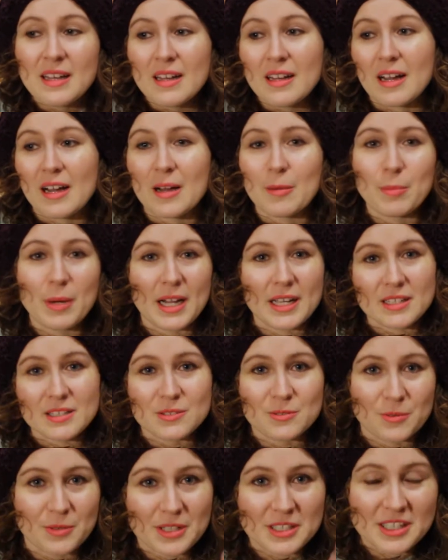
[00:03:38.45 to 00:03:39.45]
by a
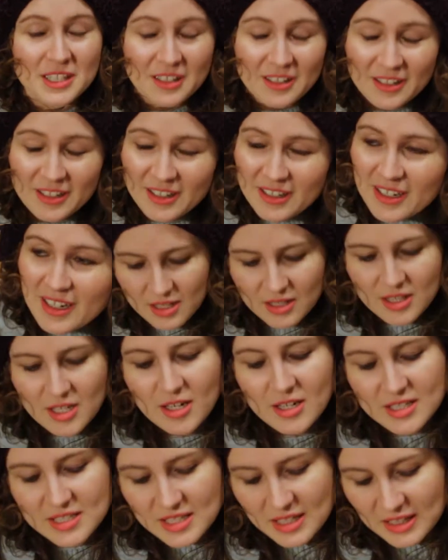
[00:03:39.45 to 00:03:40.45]
storyteller.
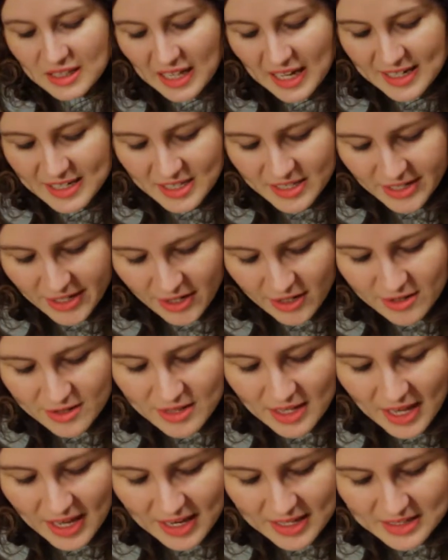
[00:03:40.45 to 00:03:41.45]
There is a line in here
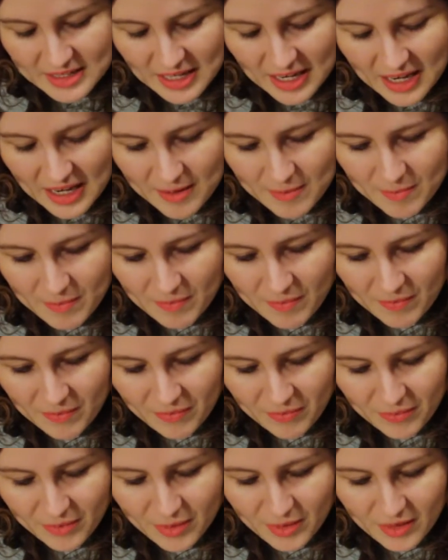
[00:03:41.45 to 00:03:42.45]
that
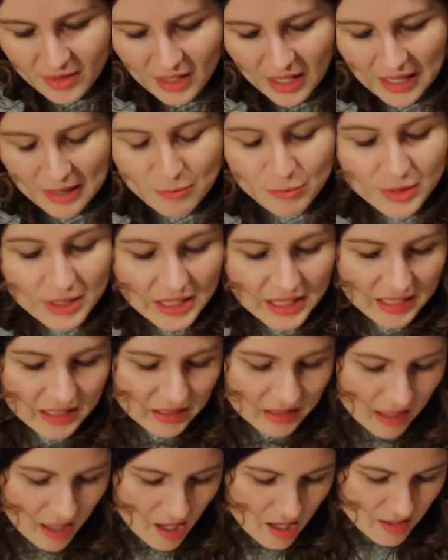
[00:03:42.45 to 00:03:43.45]
I really
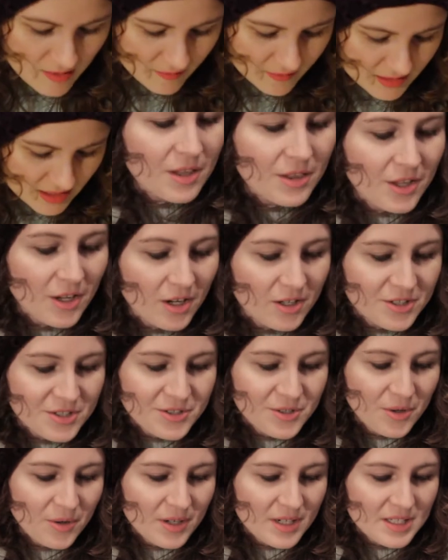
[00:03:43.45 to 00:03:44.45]
loved. There are
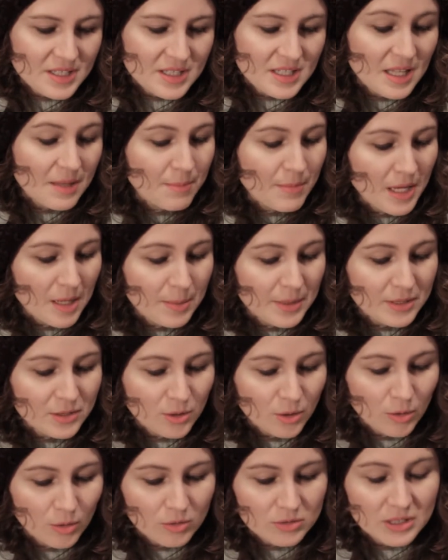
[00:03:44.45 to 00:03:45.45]
stories that may be
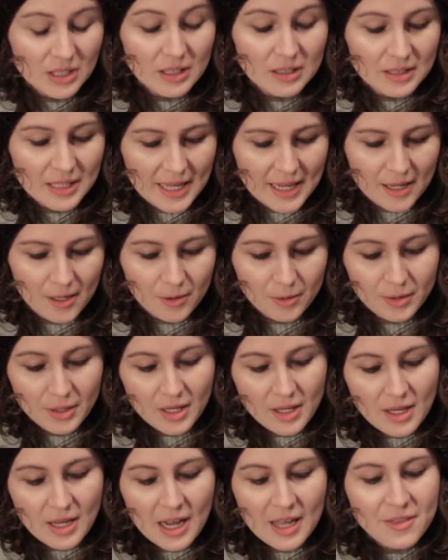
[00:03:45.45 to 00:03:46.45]
told aloud,
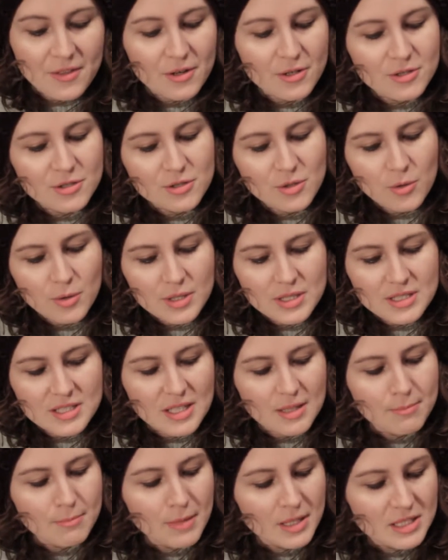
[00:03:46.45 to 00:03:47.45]
and there are stories
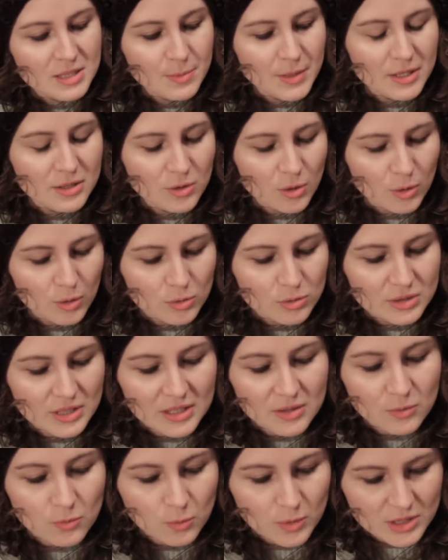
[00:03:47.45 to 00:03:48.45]
that must be told
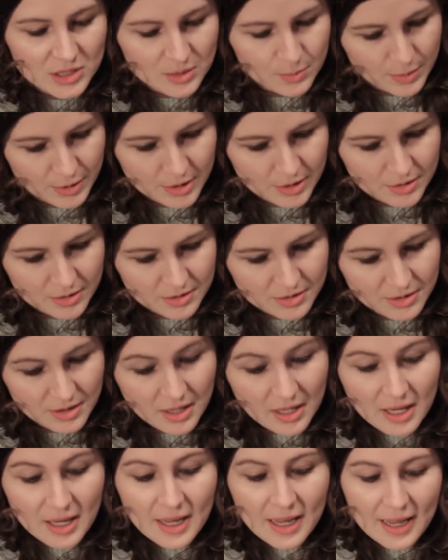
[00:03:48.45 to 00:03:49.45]
in whispers.
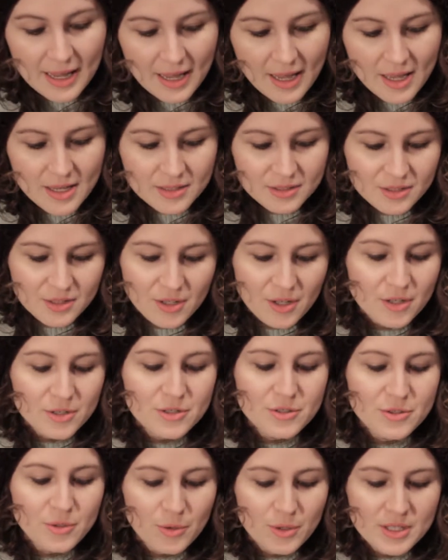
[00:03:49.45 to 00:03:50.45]
And there are
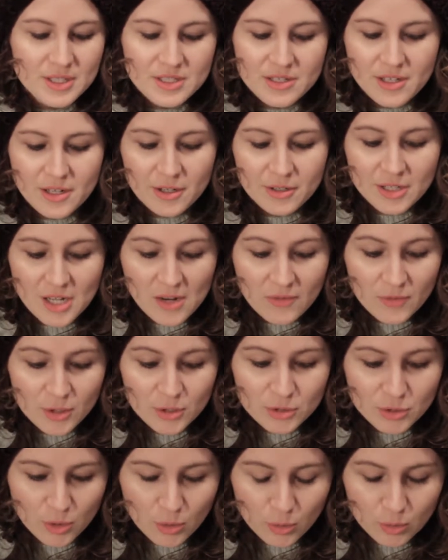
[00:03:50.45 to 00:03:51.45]
stories that are never
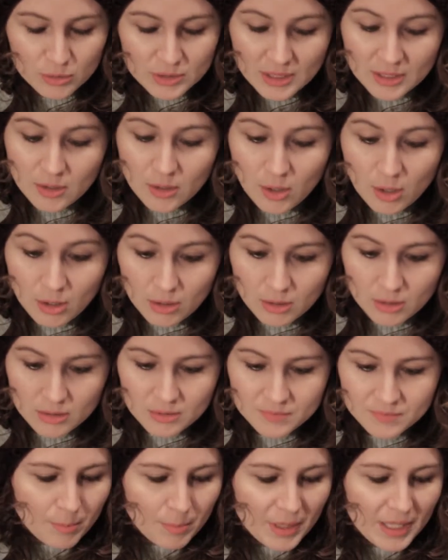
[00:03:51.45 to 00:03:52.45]
told at all.
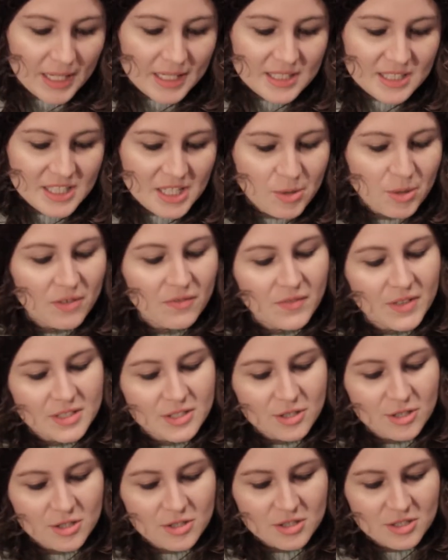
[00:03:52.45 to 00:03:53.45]
But as secret
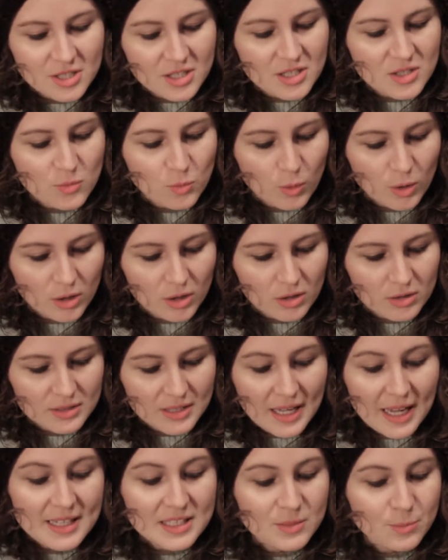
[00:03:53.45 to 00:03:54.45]
visitors to this world,
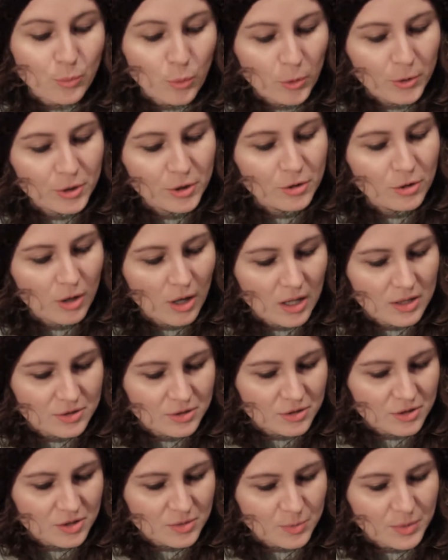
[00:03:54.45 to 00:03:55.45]
as border
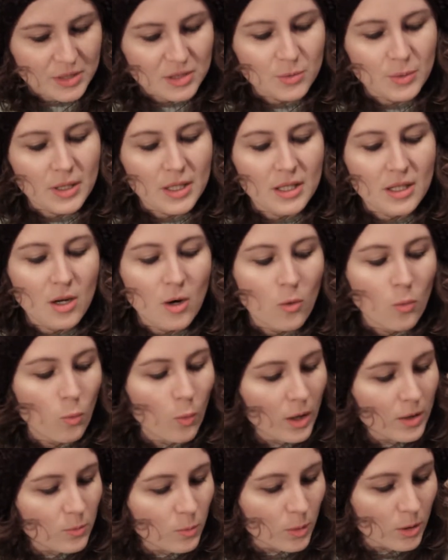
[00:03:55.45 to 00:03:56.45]
crossers between
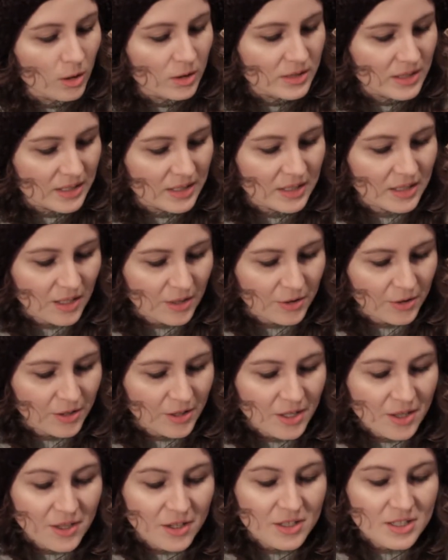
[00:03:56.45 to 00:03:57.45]
one world and another,
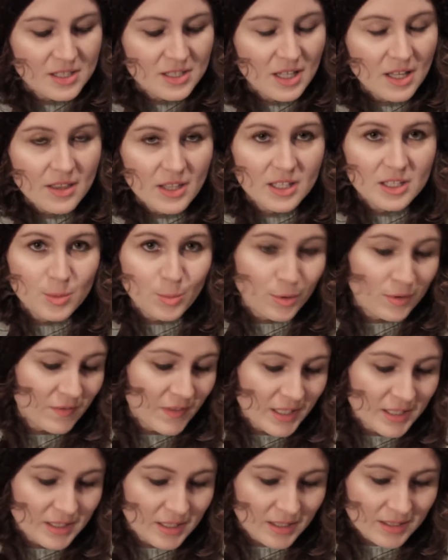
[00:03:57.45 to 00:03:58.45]
there is nothing to
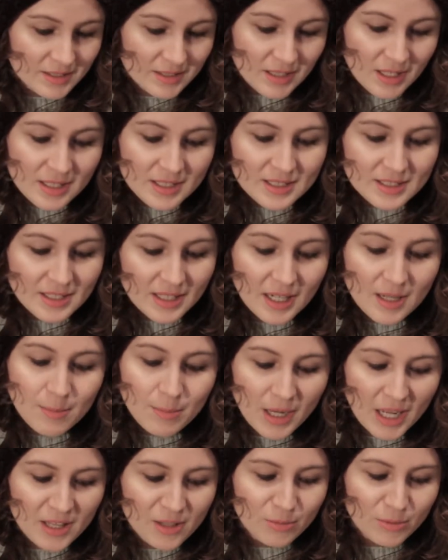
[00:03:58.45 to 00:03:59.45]
prevent us sitting
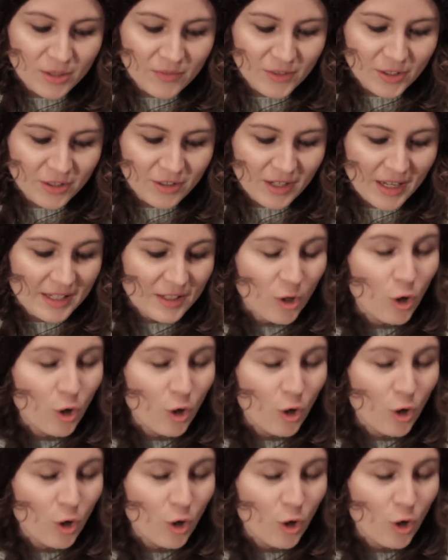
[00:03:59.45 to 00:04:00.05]
by the river and